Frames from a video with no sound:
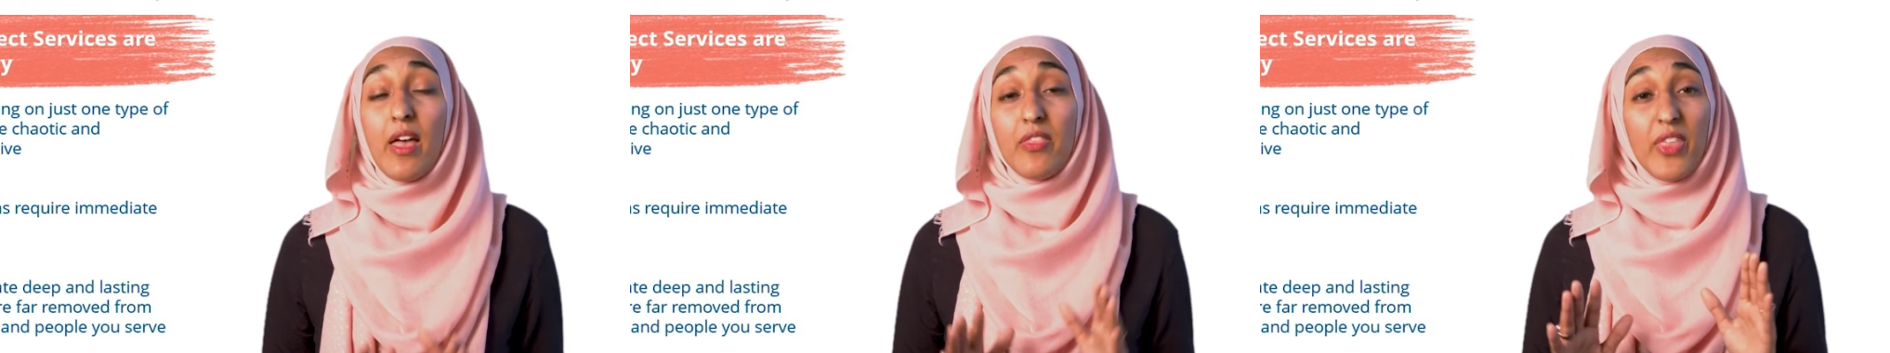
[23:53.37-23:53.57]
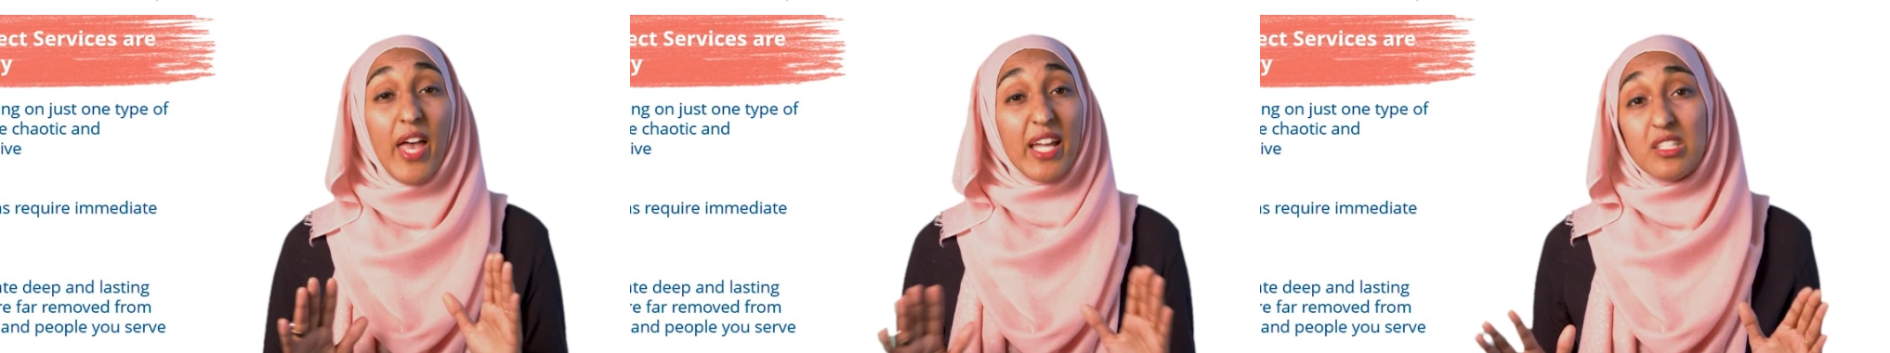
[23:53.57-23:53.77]

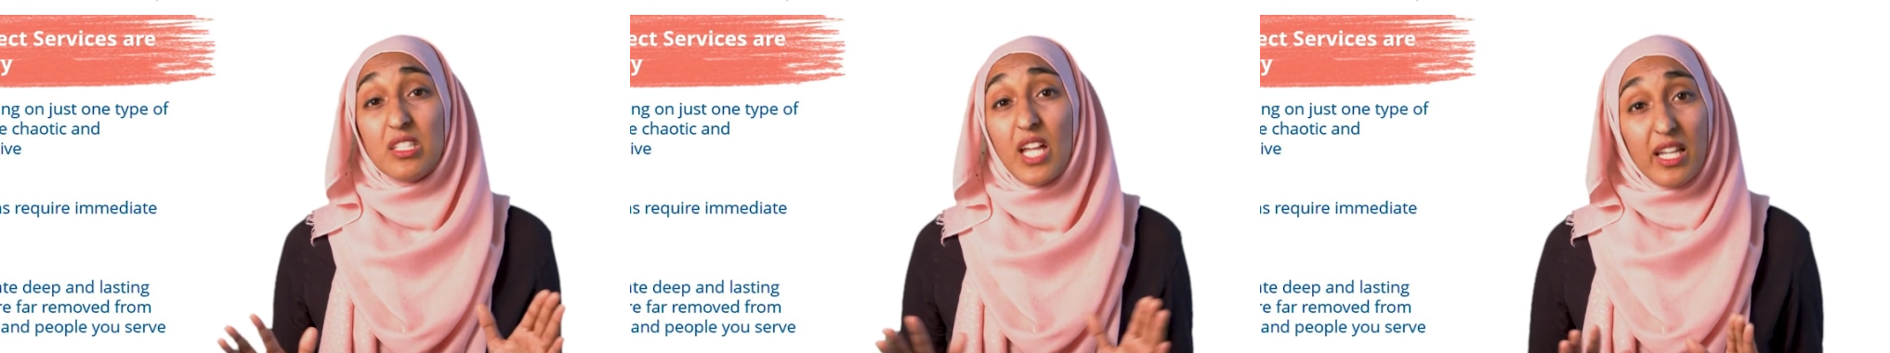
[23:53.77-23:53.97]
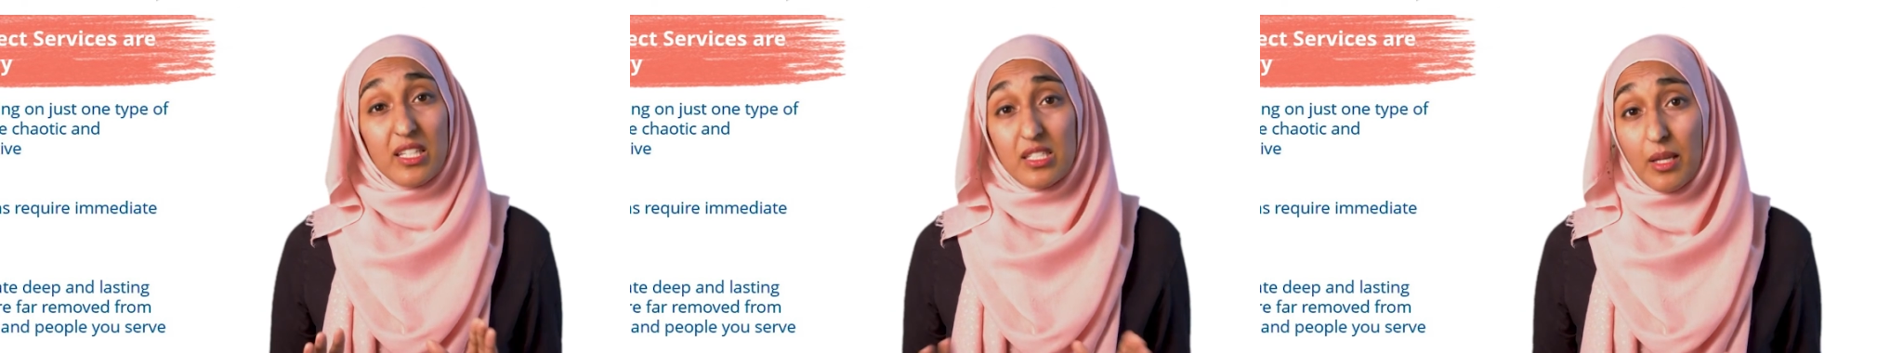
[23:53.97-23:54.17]
That's
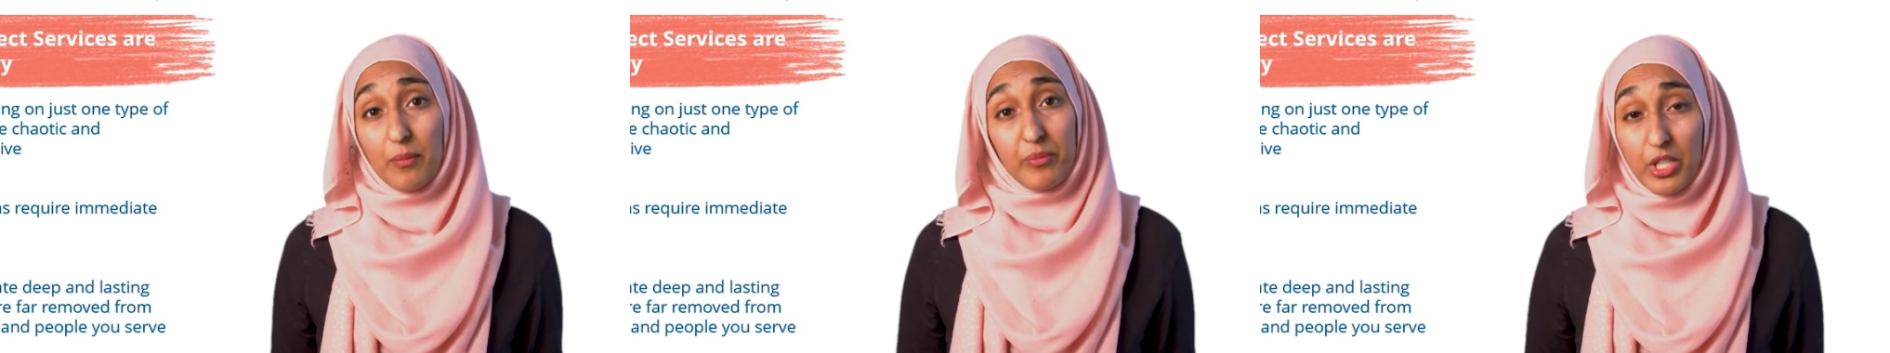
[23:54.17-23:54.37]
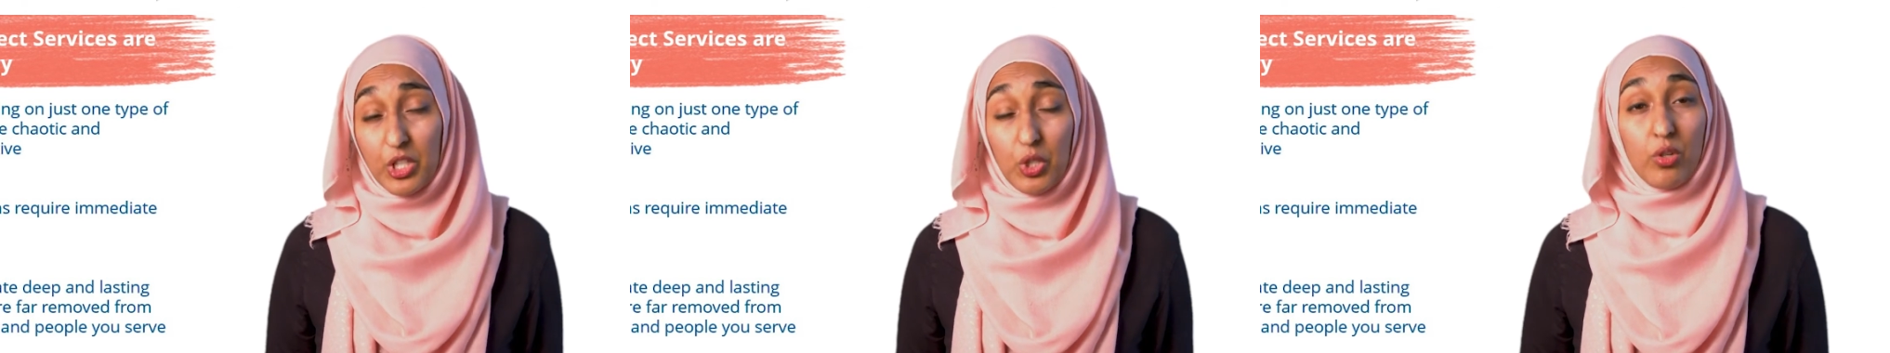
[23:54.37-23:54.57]
not
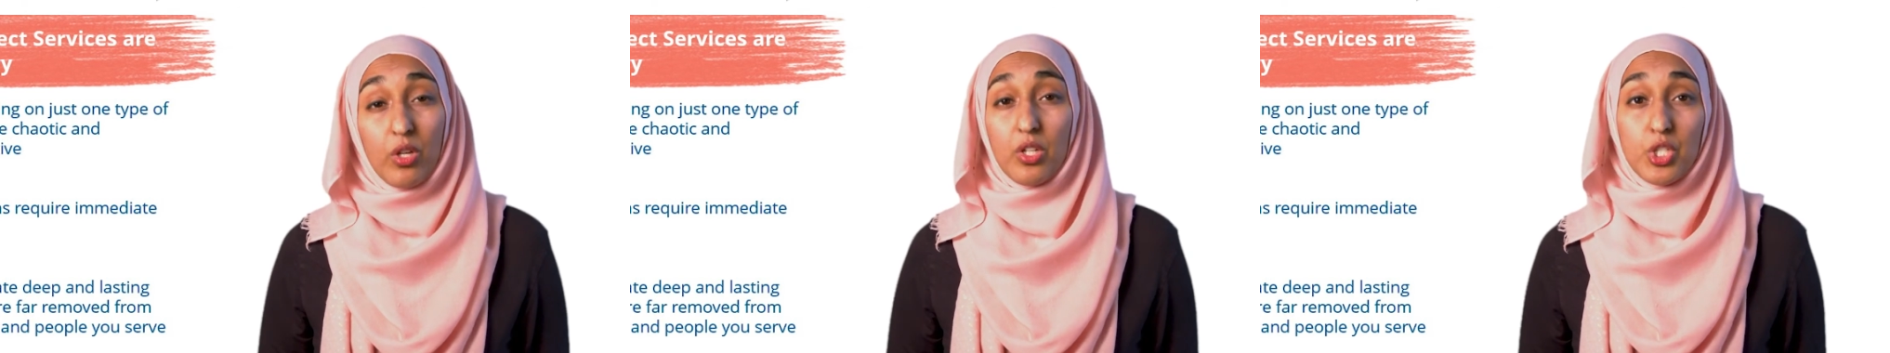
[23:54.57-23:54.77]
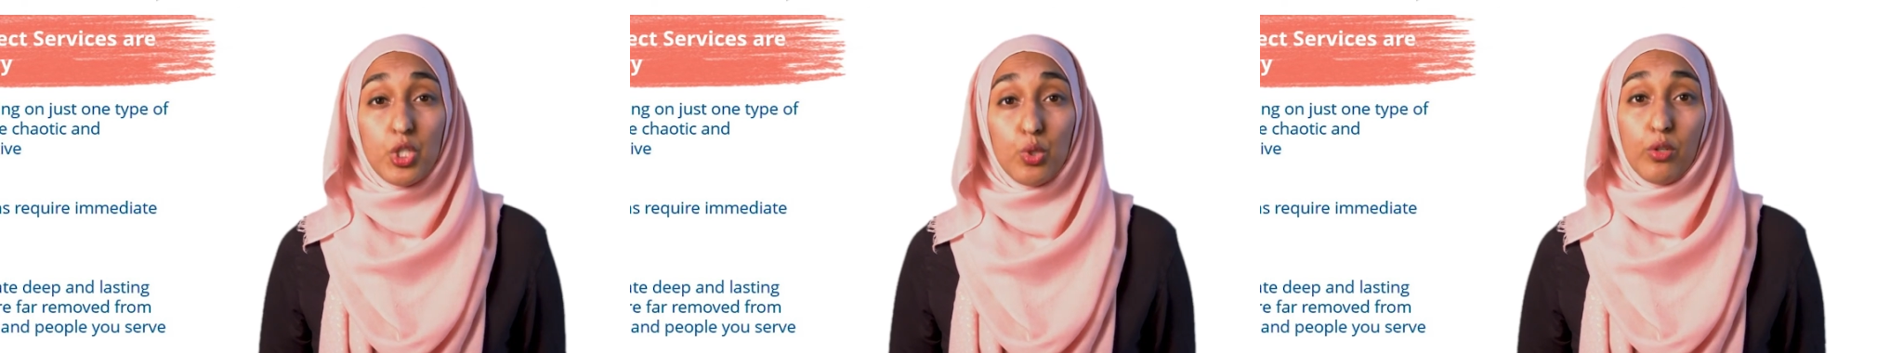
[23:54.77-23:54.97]
something you can
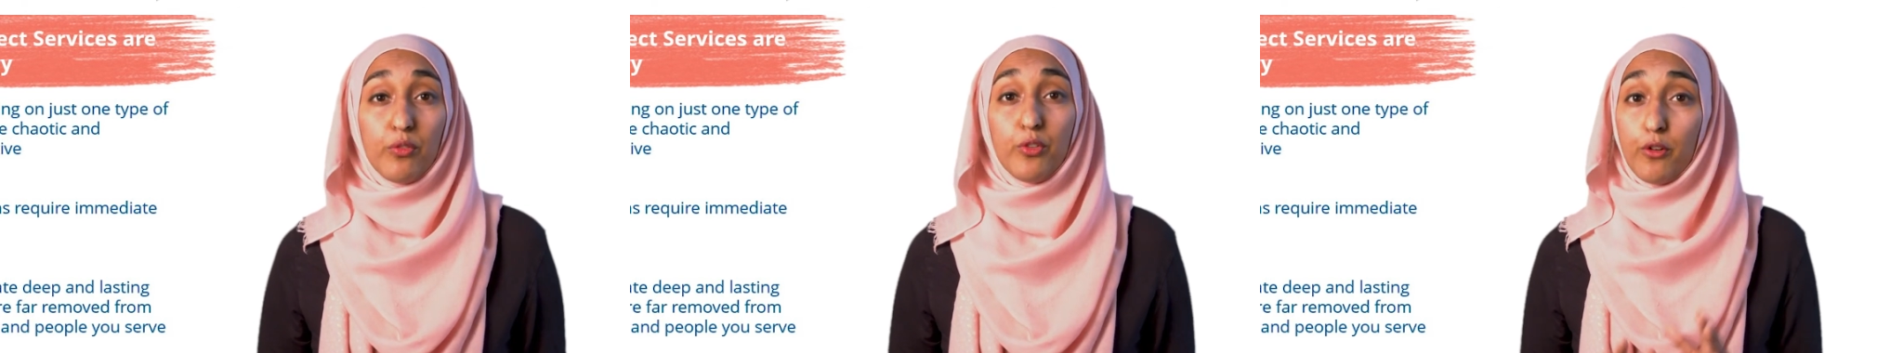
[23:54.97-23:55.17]
do if